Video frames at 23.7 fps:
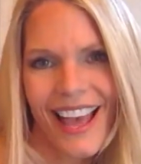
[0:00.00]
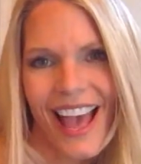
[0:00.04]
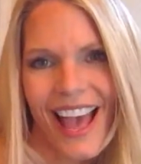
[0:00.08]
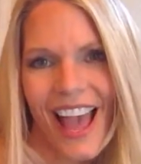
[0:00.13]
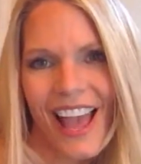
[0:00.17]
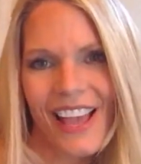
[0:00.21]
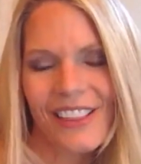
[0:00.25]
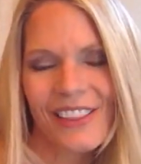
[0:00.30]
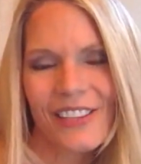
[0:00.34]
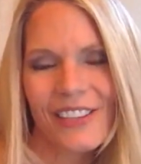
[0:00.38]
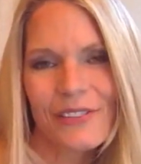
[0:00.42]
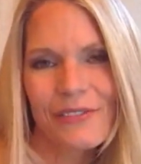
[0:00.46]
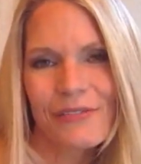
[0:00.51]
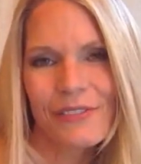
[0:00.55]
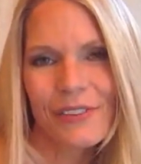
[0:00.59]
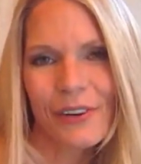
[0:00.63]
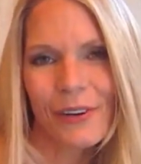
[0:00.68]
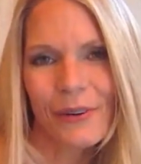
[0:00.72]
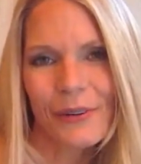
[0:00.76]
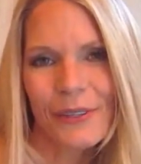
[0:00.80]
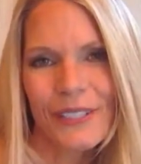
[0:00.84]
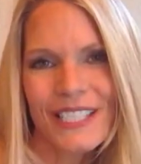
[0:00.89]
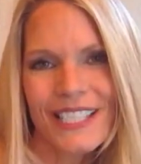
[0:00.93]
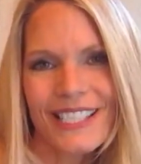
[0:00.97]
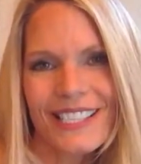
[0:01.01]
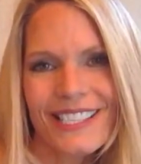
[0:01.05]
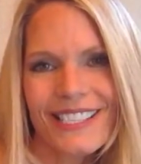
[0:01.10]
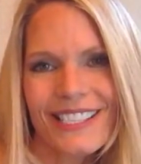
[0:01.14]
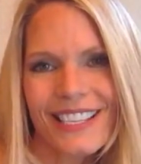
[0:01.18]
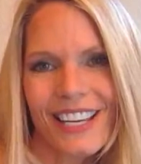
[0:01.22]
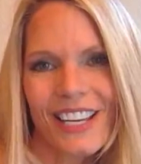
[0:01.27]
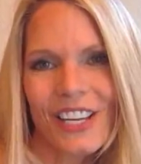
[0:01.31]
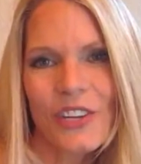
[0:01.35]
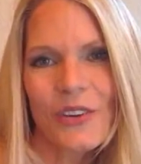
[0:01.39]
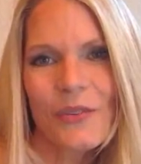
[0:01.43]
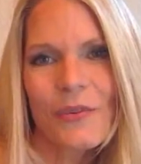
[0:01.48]
I look forward to
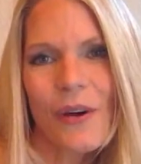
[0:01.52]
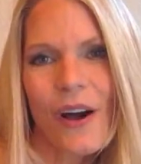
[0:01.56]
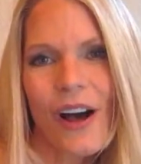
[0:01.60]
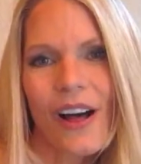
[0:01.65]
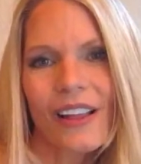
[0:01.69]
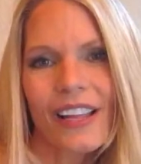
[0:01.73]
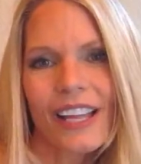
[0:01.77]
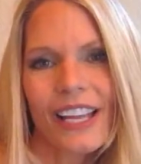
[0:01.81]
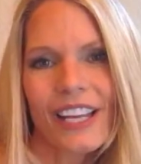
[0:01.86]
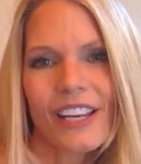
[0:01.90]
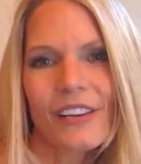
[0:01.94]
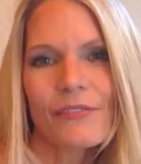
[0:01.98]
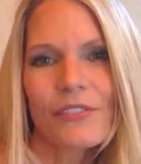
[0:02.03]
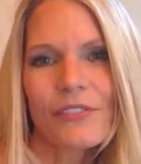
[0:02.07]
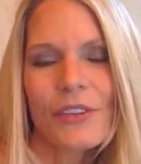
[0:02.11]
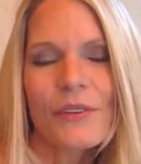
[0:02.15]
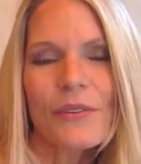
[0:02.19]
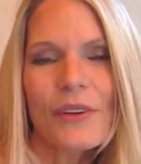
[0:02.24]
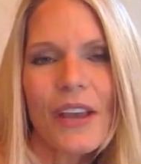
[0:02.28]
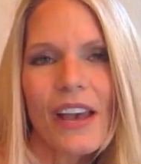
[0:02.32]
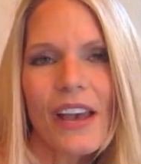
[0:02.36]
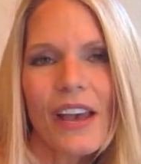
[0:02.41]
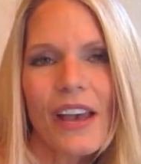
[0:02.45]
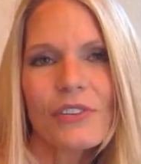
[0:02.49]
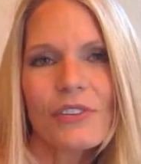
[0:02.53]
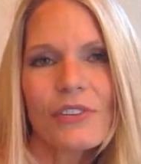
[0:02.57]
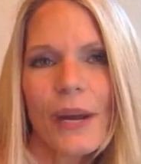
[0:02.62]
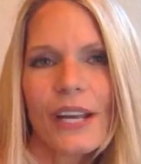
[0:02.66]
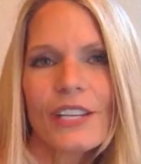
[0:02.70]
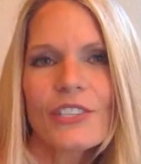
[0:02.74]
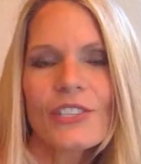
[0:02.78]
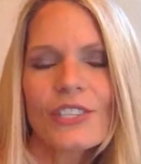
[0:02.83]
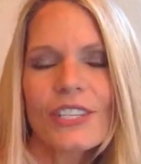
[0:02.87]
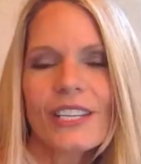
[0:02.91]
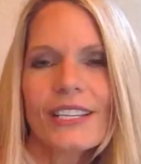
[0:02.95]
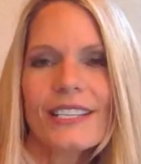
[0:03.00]
seeing you all. And if you have
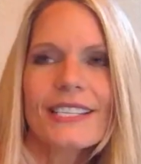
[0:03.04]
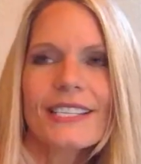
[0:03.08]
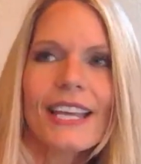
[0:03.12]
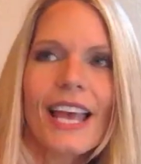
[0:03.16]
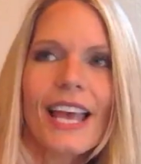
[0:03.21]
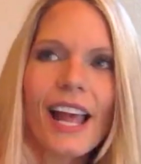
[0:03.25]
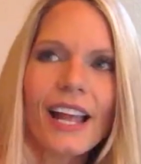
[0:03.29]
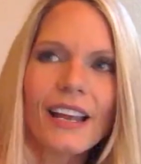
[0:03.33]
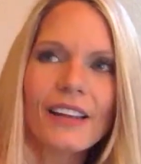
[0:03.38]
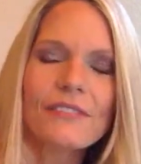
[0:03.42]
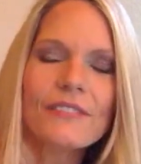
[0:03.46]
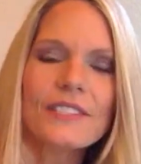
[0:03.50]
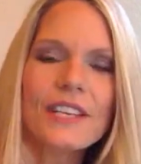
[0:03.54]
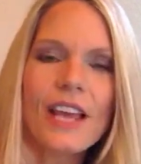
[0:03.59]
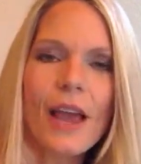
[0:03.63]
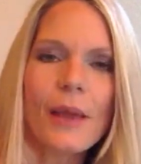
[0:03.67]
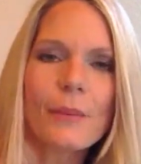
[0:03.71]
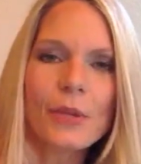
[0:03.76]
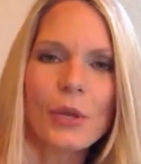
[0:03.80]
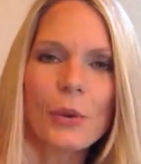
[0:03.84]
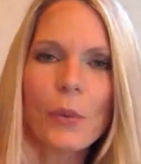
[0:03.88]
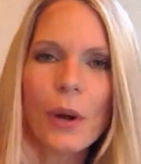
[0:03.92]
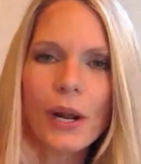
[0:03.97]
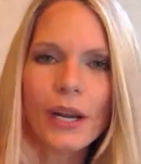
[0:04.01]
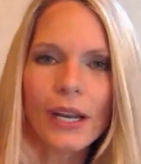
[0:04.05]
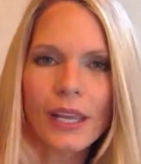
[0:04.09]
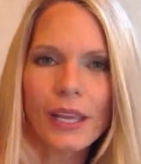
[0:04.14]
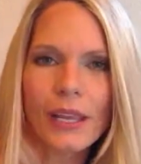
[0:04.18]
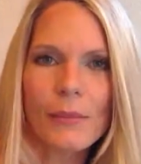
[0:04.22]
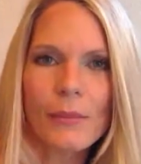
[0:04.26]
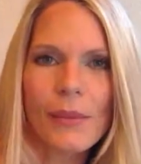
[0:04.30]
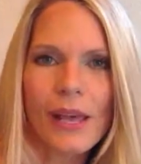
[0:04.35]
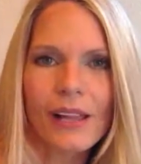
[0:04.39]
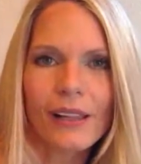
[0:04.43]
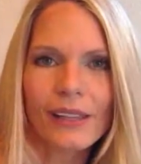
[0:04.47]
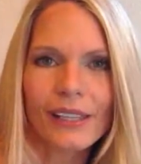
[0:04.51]
questions ahead of time you want to
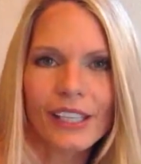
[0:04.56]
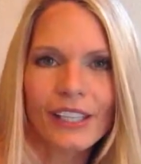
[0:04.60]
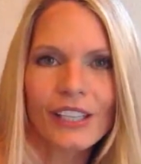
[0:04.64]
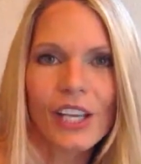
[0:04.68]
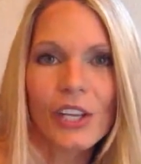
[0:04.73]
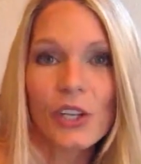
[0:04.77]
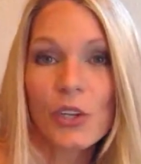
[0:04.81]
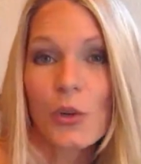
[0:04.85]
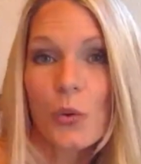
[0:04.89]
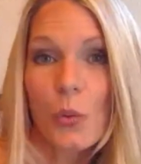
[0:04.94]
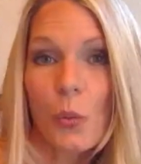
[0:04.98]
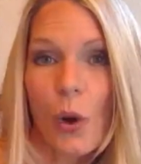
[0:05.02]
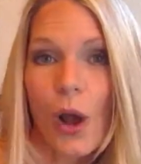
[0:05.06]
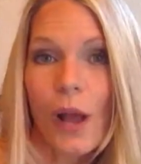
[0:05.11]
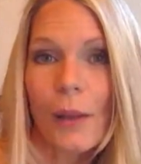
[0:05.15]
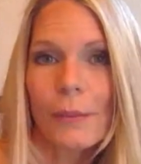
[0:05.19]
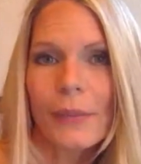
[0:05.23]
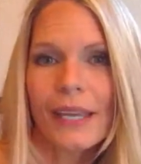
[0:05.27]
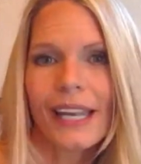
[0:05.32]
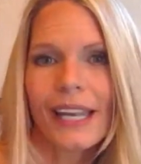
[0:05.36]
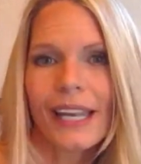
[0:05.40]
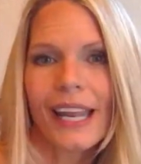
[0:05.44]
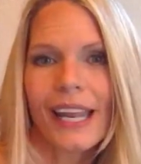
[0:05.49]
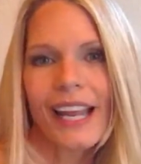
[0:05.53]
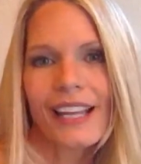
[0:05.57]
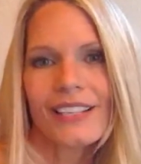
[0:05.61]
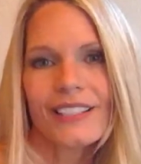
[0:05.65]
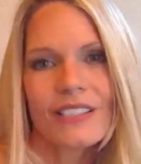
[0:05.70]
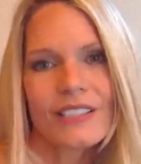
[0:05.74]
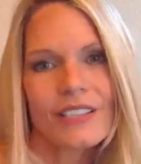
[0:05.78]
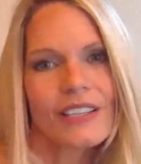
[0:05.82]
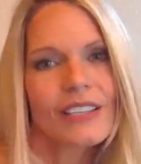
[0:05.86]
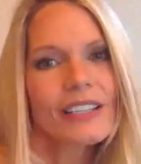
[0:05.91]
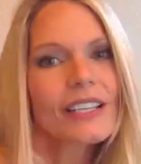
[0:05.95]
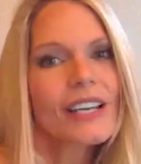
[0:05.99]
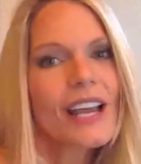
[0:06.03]
email in that you want me to
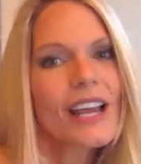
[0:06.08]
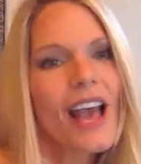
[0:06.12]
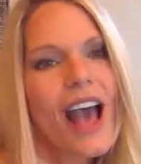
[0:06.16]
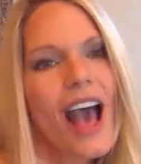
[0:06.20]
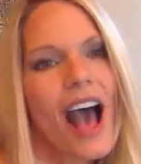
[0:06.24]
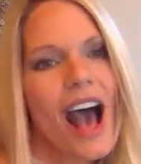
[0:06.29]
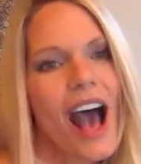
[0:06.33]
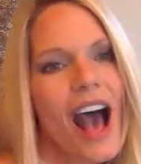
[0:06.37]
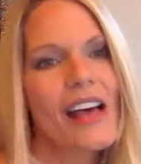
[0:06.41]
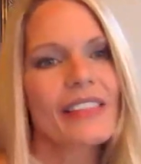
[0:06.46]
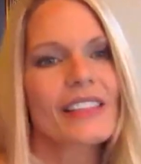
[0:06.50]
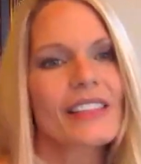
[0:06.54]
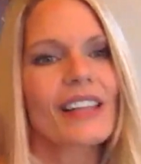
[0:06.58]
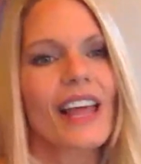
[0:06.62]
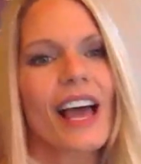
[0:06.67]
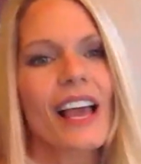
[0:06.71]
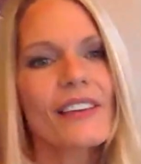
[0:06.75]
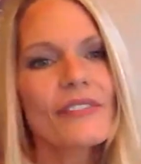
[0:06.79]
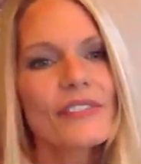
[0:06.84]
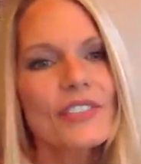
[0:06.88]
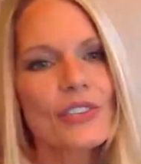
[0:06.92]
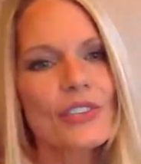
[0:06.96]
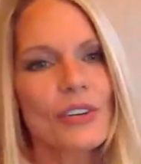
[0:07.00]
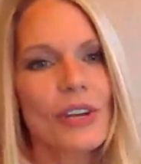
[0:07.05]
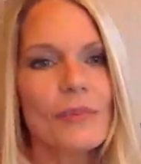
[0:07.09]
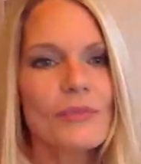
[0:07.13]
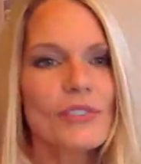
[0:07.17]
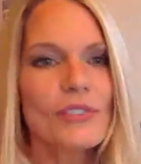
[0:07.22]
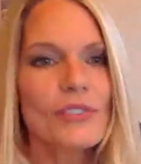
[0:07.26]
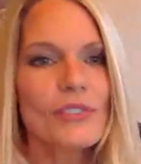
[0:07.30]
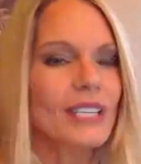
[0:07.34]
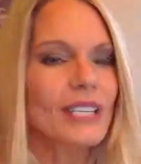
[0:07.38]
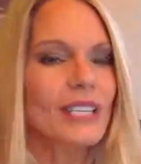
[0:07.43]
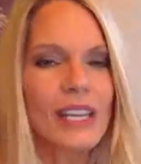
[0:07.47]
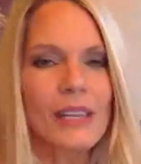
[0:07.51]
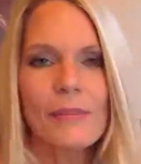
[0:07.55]
answer on the live stream,
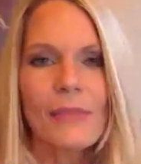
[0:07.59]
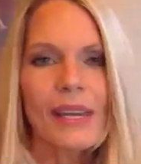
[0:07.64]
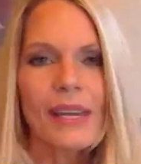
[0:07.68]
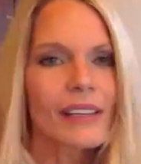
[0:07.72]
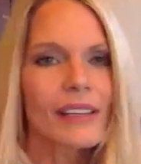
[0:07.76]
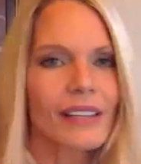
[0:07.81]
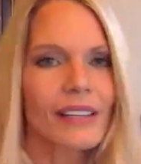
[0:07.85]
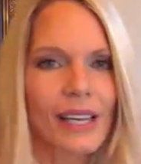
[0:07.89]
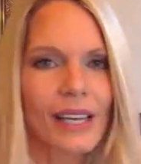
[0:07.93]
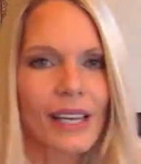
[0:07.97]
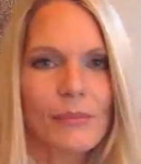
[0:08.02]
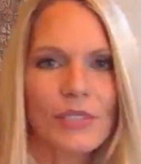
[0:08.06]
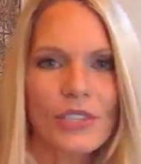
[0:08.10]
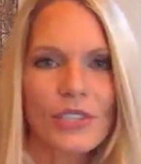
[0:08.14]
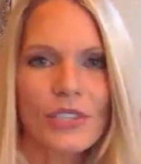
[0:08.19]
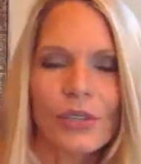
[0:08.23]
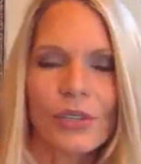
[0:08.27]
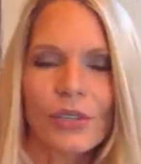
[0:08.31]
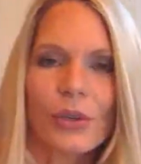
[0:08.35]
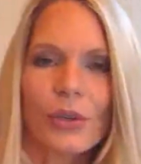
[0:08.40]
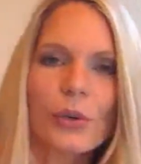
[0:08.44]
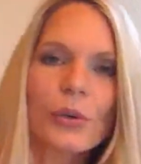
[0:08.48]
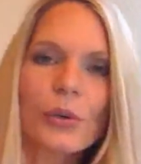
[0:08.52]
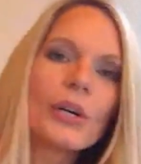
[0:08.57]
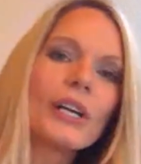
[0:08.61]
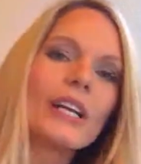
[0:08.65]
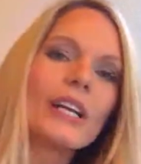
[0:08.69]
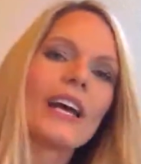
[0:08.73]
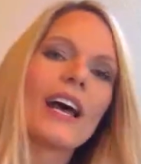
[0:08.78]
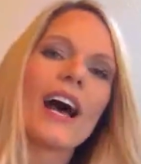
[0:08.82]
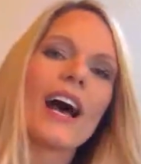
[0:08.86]
just email them to